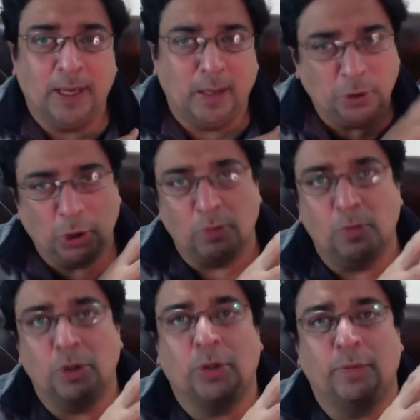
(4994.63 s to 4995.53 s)
I'm sure
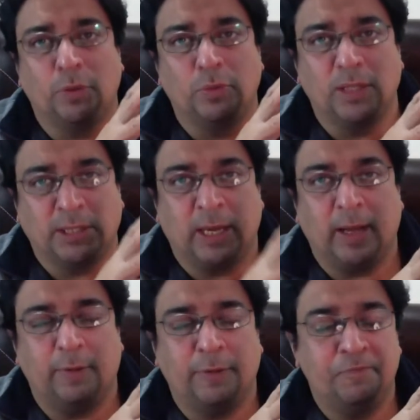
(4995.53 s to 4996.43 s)
most of you must
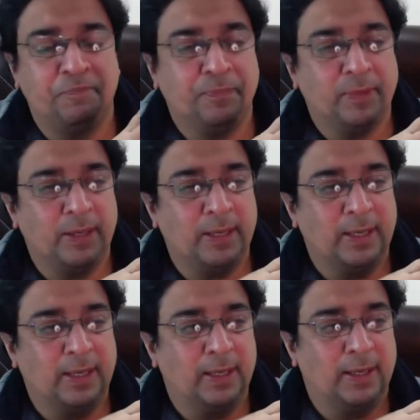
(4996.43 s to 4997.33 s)
have.
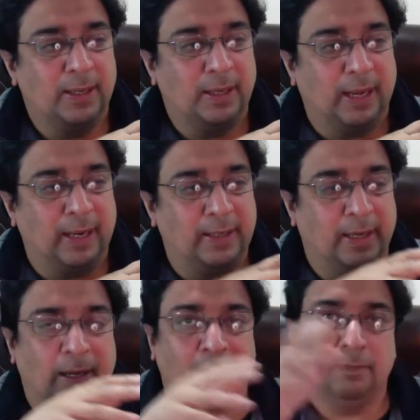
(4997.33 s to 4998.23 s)
And
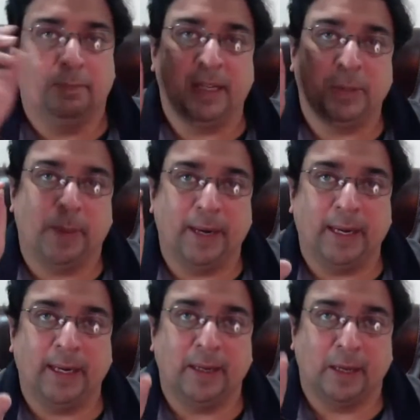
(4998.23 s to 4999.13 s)
by
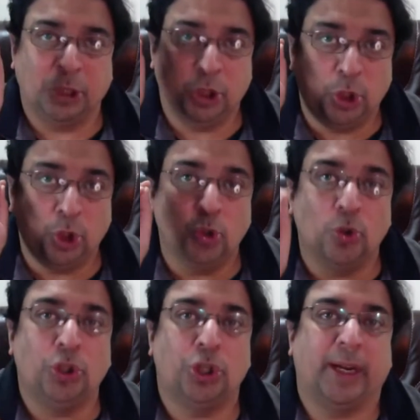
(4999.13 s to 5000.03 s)
spending a
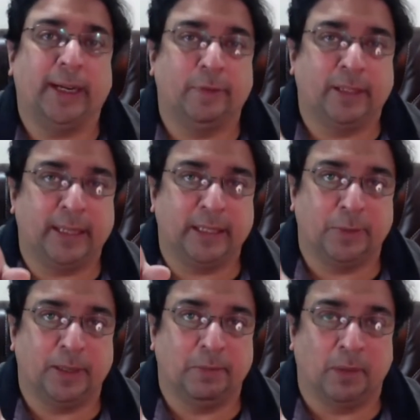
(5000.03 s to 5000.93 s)
huge
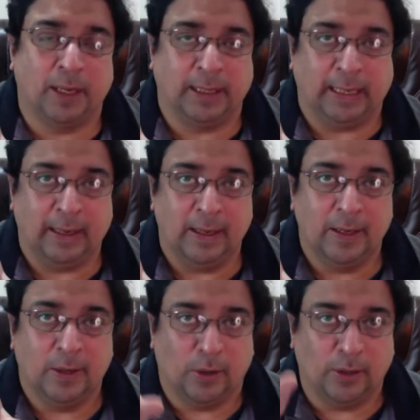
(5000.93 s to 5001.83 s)
advertisement money
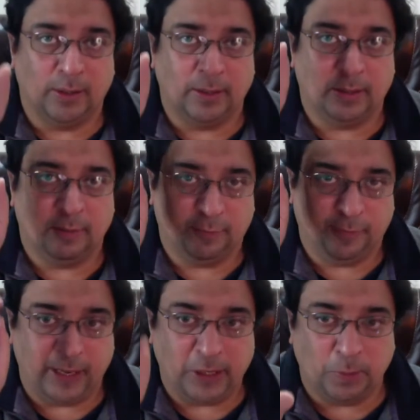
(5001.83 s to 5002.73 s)
on
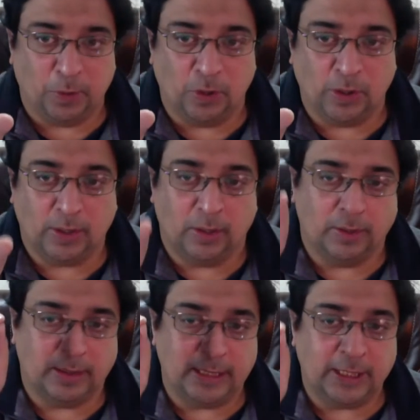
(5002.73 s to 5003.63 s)
Facebook,
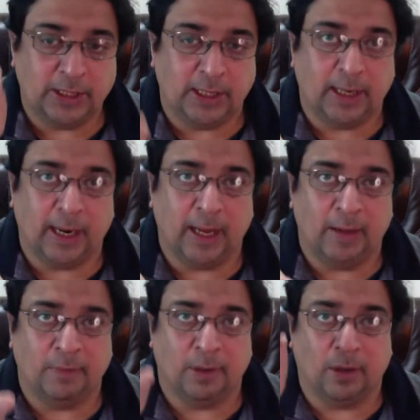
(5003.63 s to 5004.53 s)
on
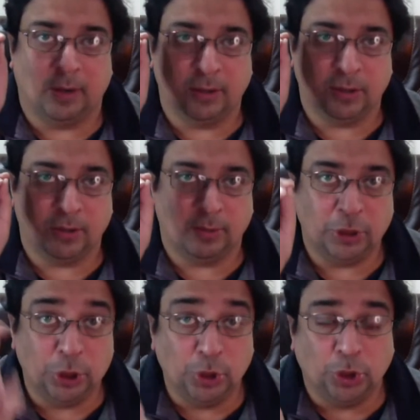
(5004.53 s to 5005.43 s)
Instagram, on
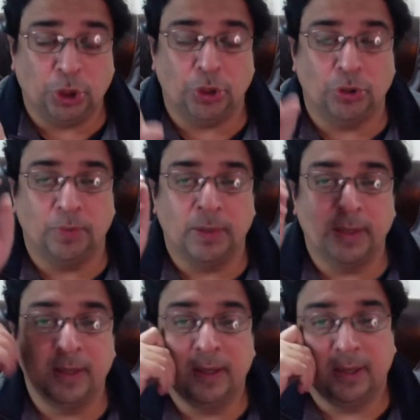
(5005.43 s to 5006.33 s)
YouTube,
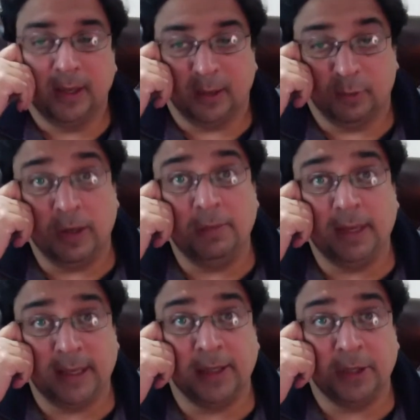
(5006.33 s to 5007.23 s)
$1
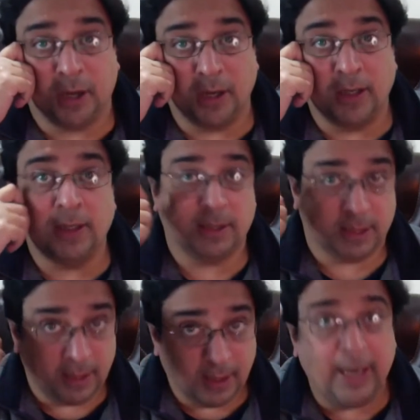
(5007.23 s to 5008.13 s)
million
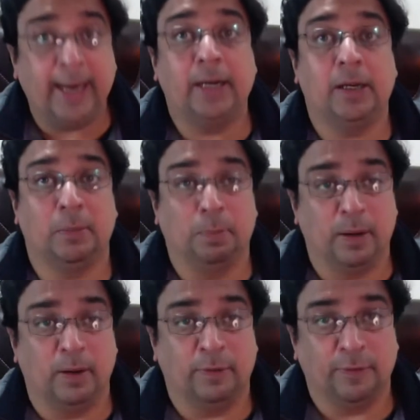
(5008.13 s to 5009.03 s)
and
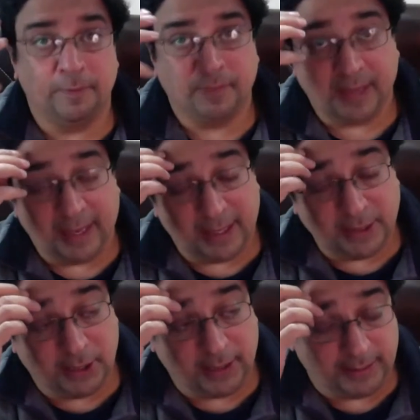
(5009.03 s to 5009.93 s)
above,
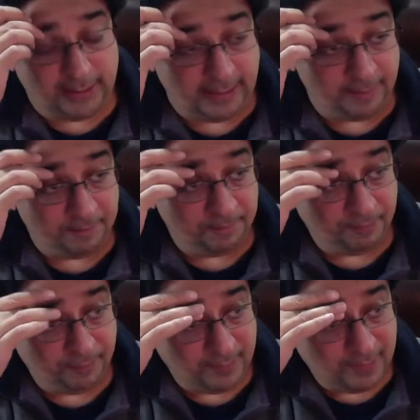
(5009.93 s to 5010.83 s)
allegedly,
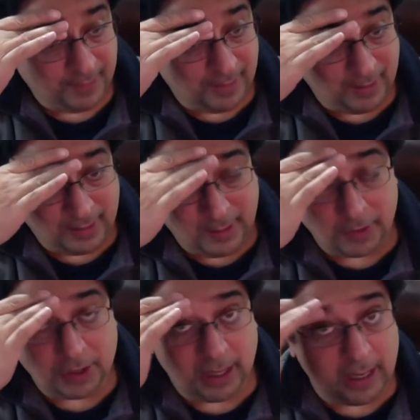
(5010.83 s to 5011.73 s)
he
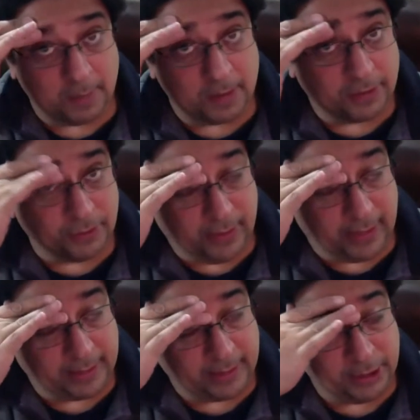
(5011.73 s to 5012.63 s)
was able to
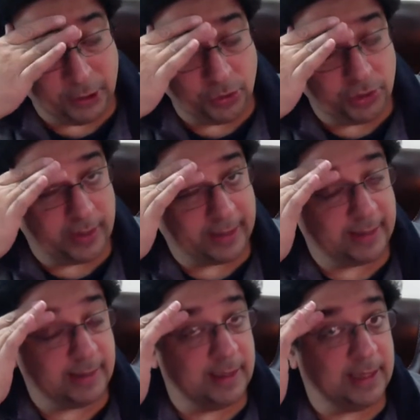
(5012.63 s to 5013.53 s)
get huge
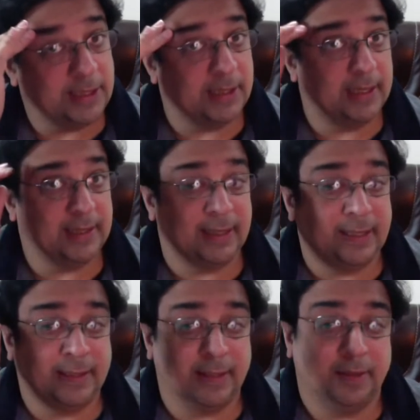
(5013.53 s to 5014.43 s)
recognition as an
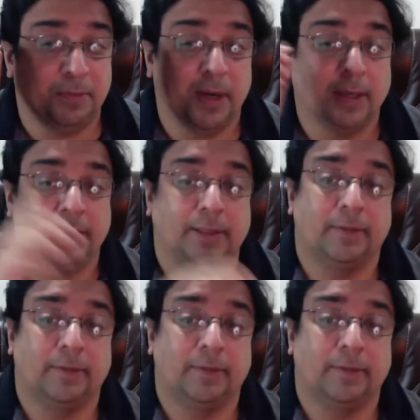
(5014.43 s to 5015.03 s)
internet marketer.